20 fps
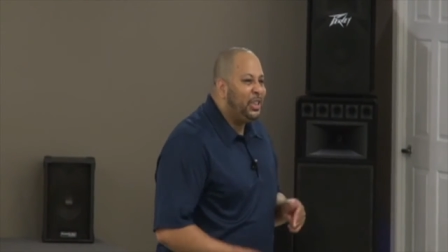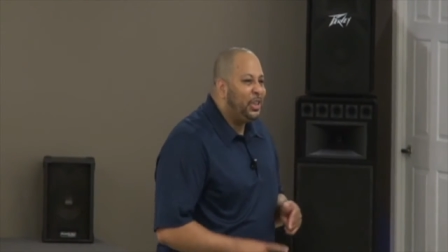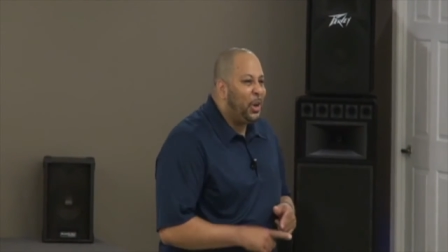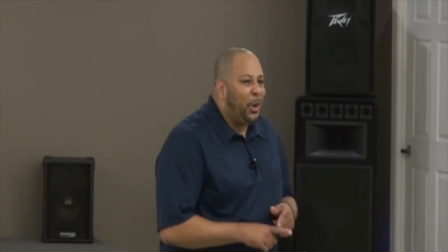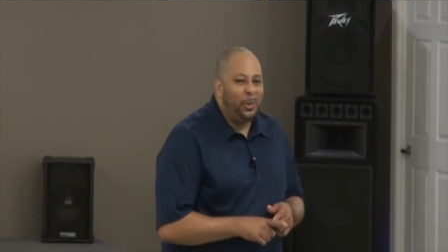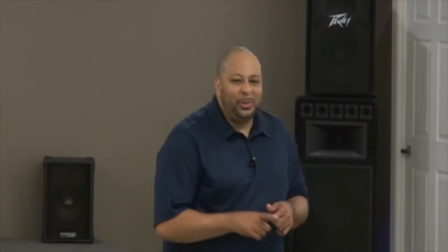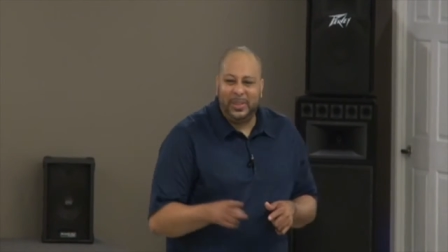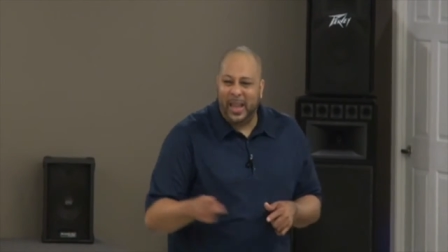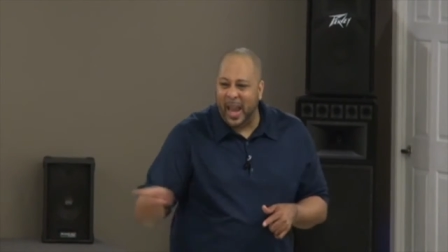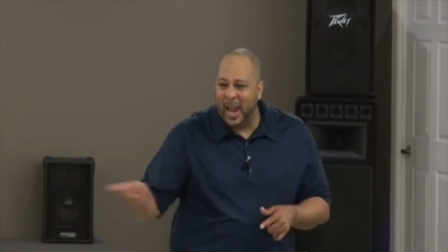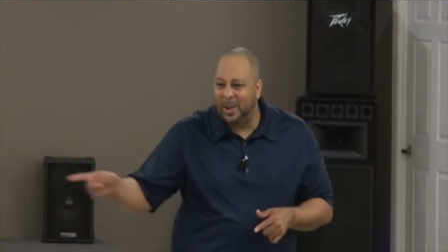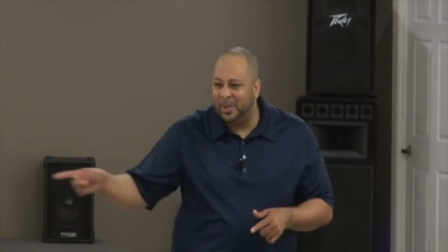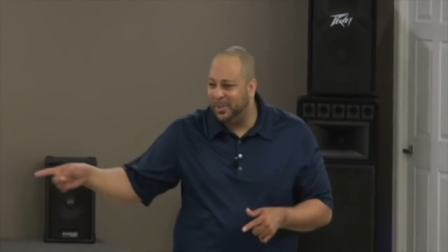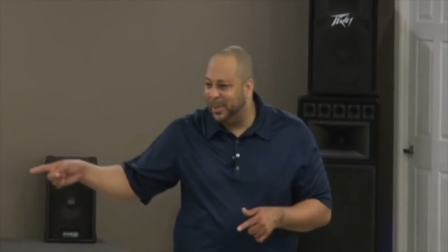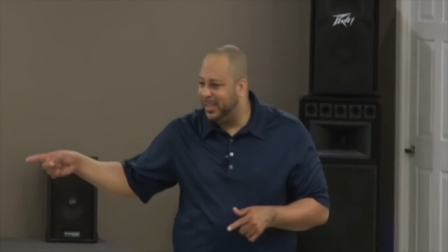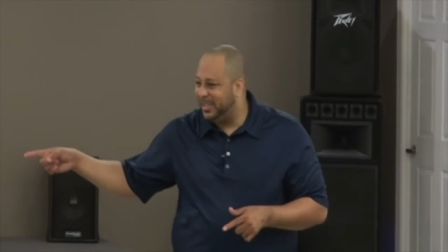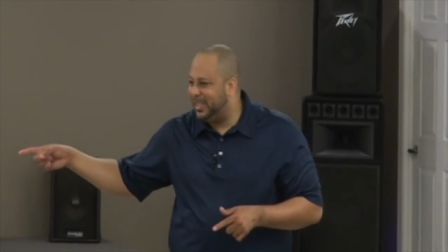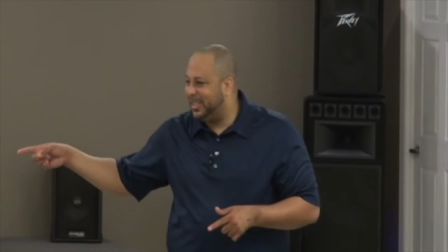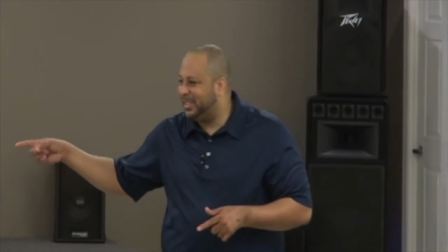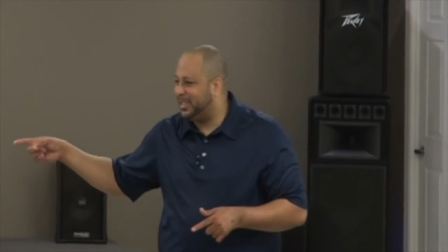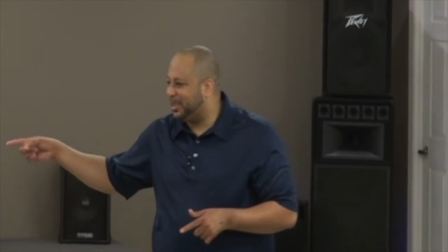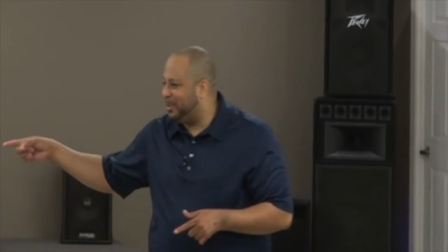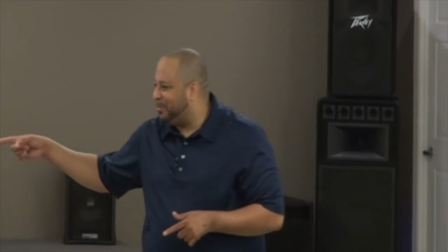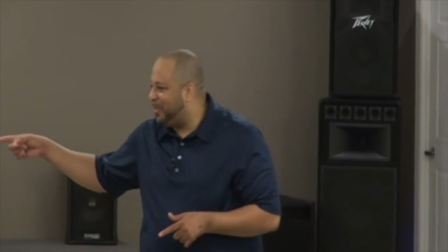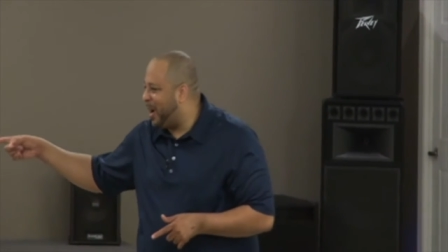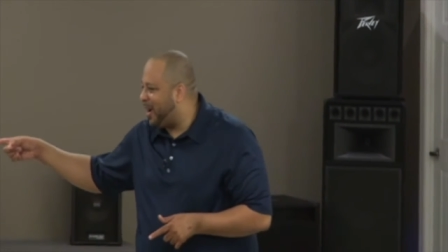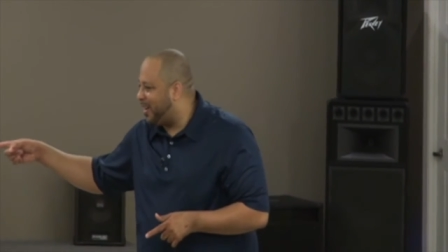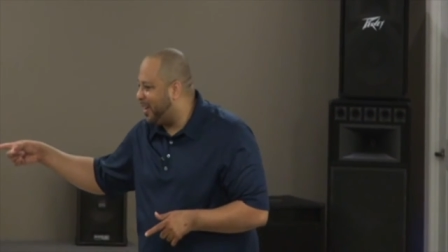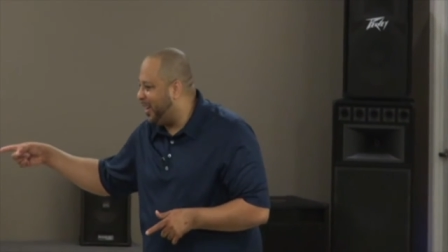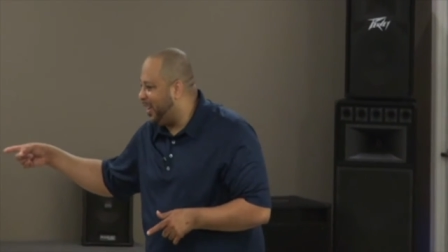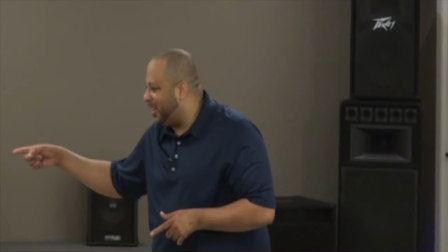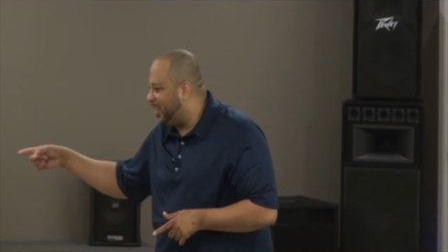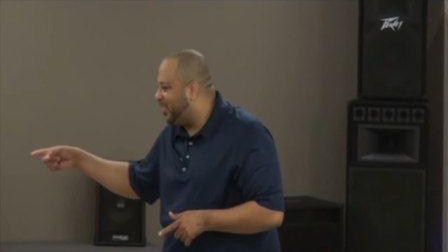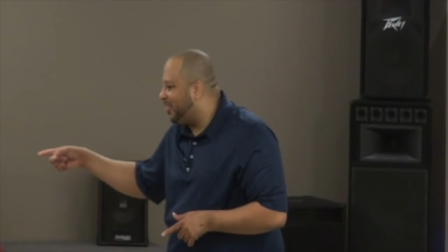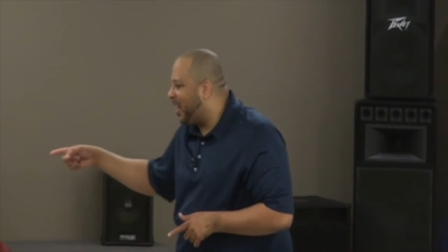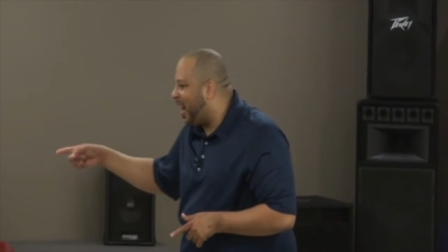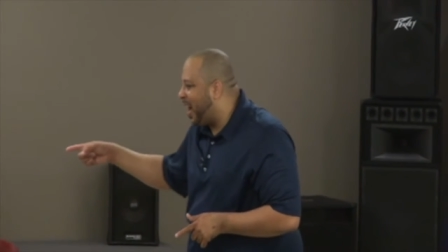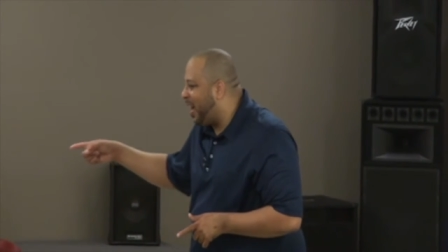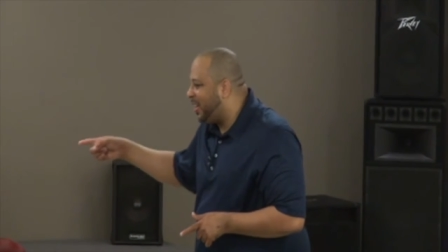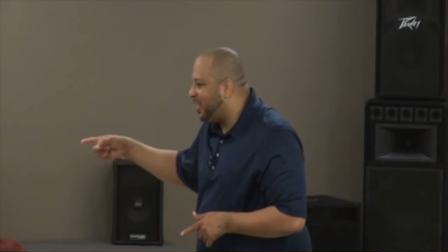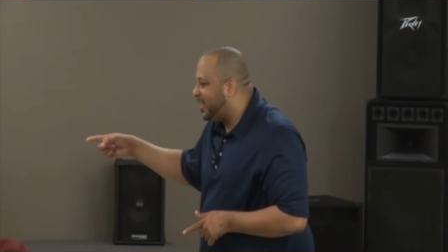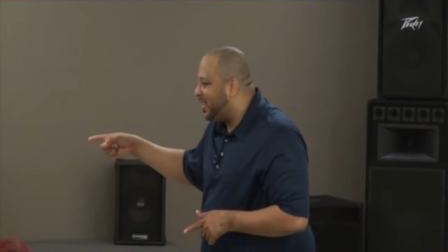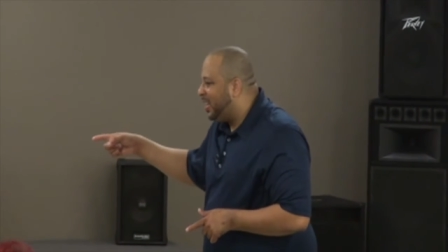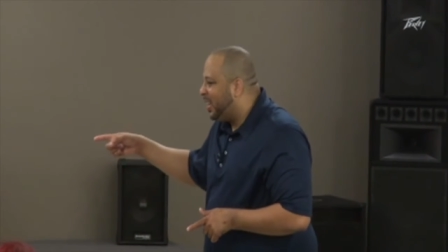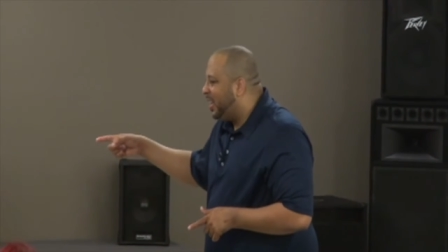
to go down into Samaria, right?